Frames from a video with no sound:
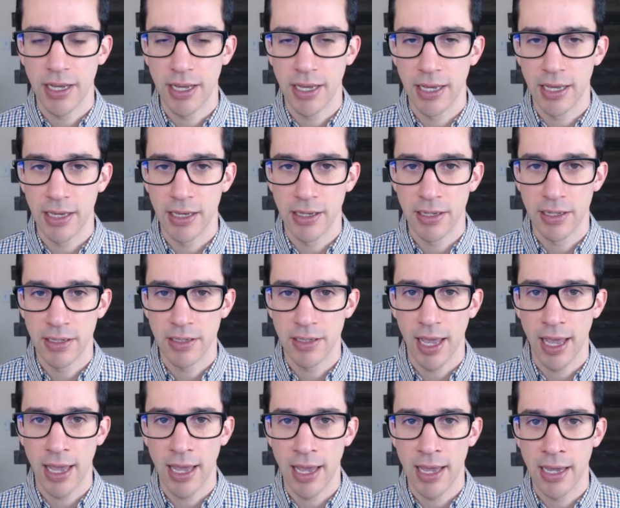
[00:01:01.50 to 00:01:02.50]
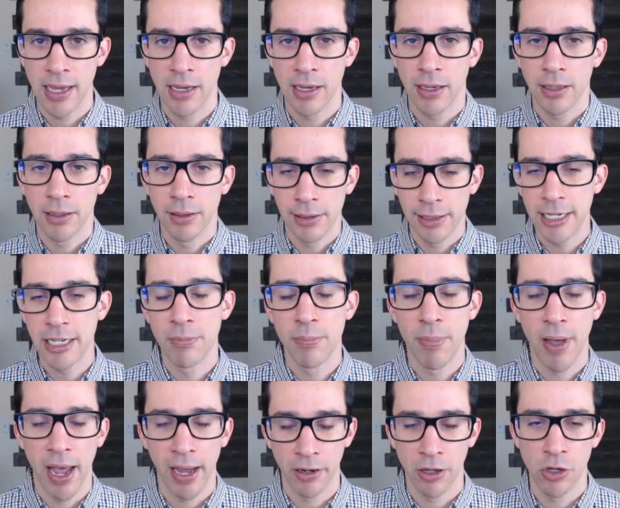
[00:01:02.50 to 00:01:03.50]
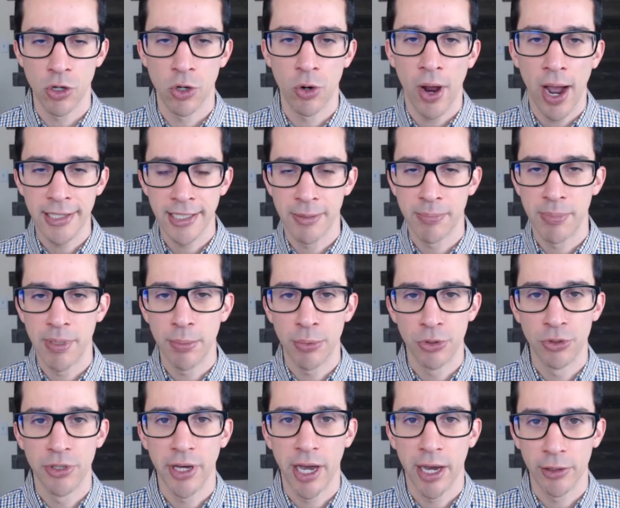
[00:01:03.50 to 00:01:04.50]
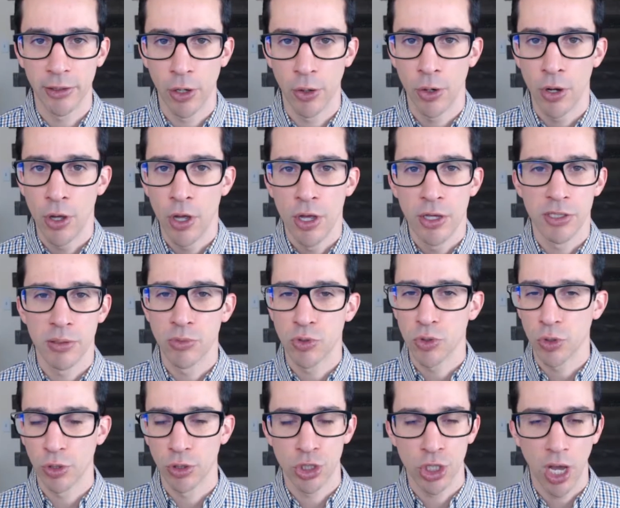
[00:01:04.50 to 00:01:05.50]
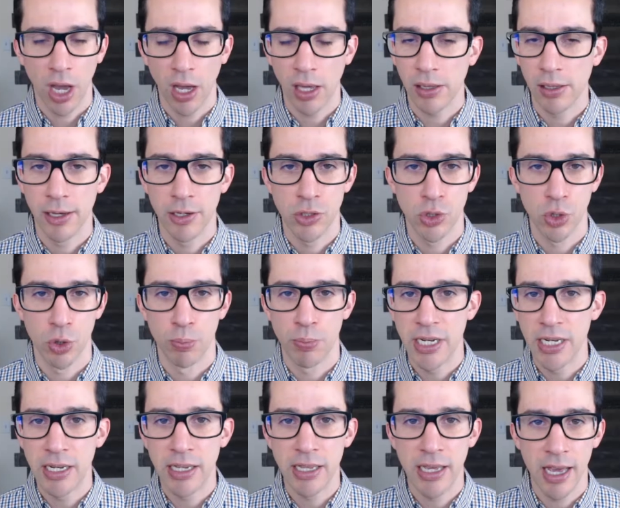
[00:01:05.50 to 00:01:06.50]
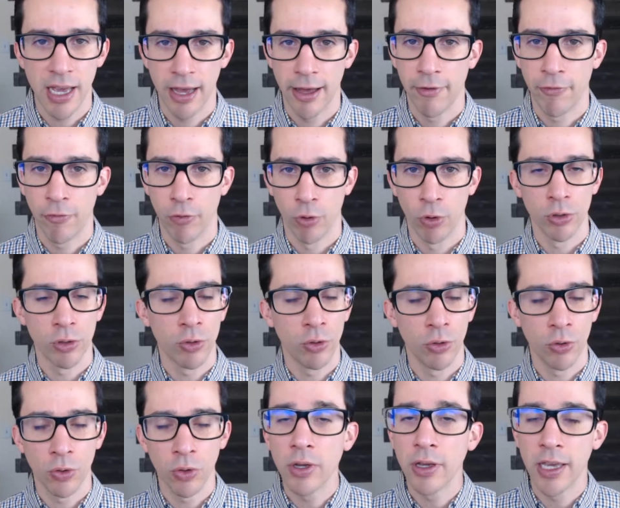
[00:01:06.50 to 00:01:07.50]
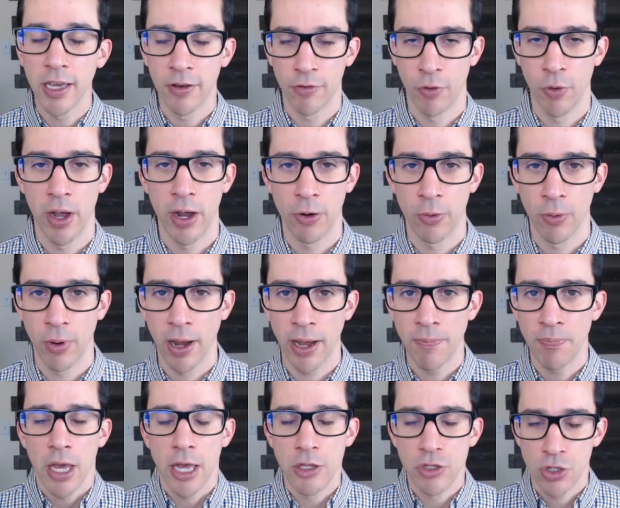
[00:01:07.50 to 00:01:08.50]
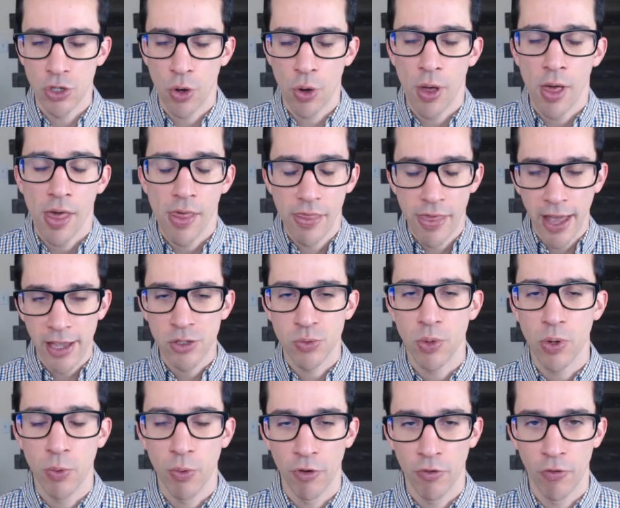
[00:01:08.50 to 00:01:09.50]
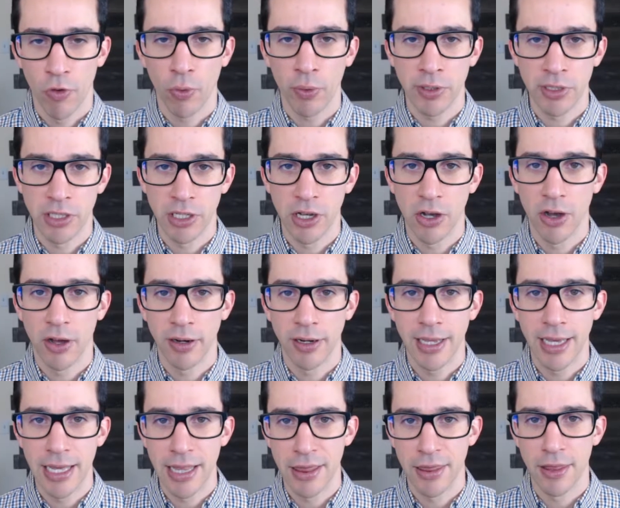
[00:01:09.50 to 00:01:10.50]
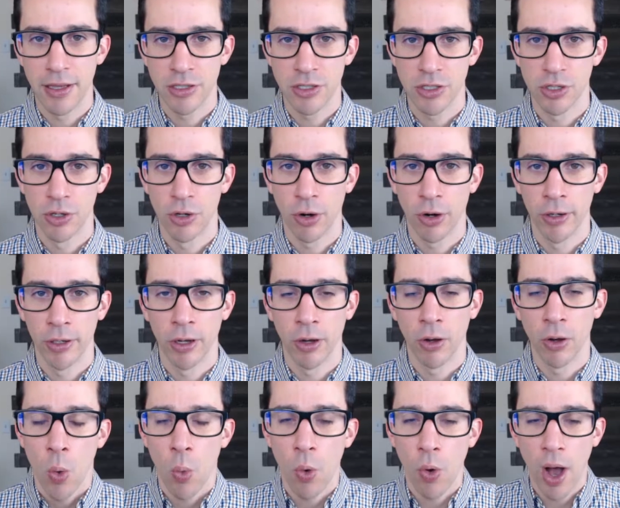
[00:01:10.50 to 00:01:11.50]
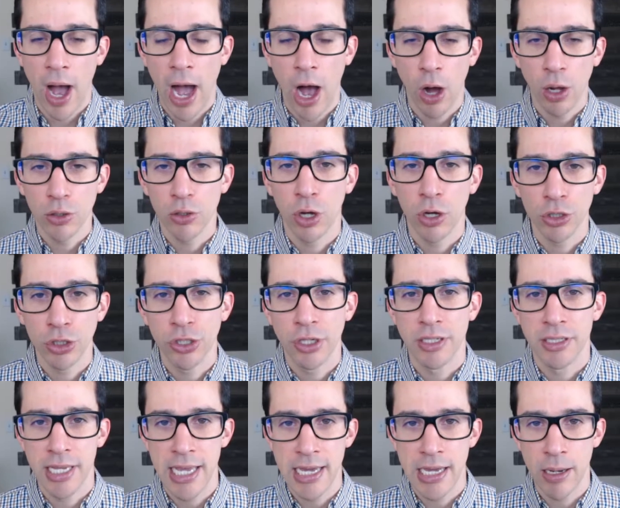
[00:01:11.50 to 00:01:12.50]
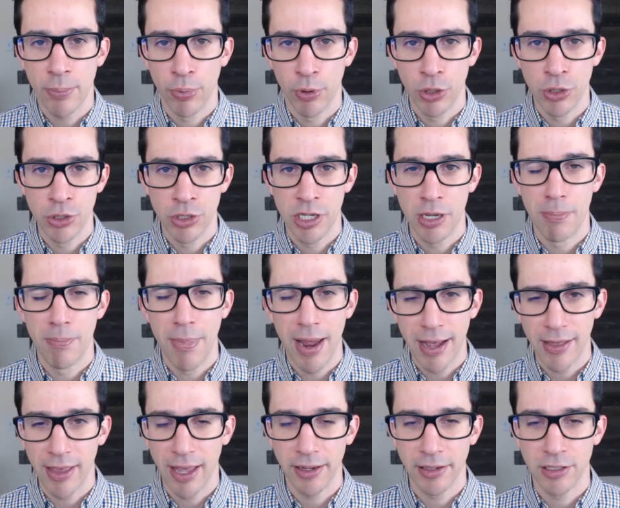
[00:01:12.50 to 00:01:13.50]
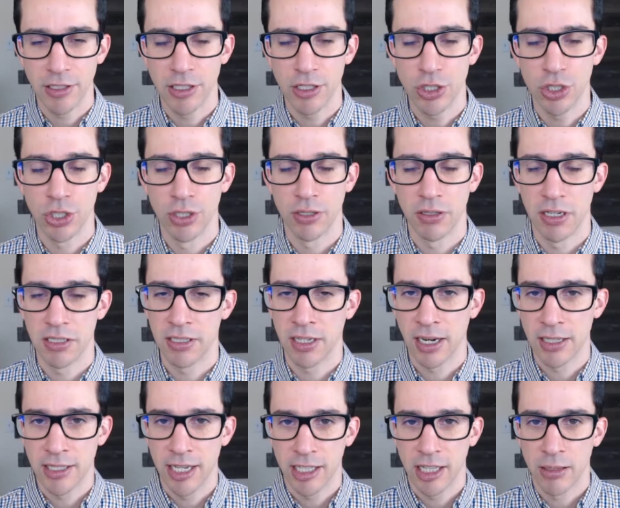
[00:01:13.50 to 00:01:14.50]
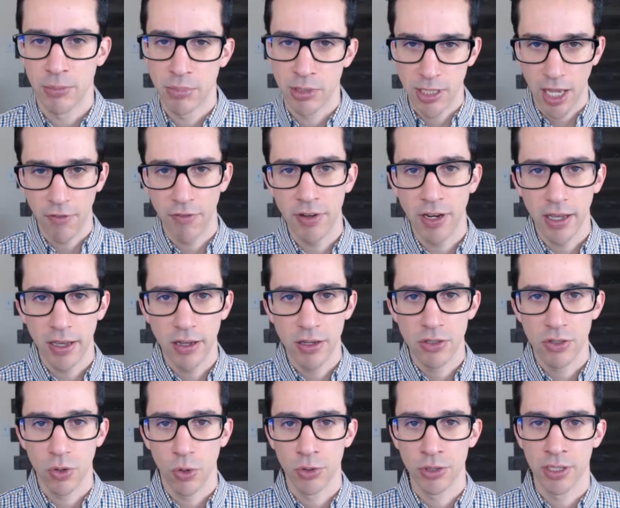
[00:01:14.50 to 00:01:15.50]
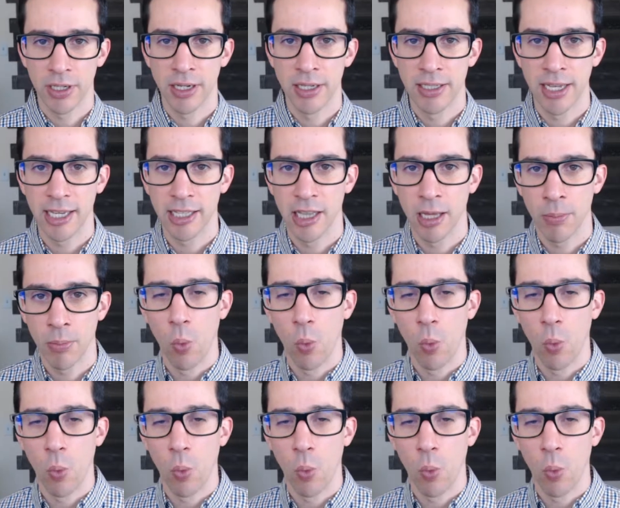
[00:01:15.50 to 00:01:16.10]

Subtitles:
is a lead magnet. You're asking people to download some sort of checklist or PDF or a little giveaway, right? And so that's what we're focusing on in this scenario. Well, how long should it take a person to make that decision? Is it going to take them 7 days, or is it going to take them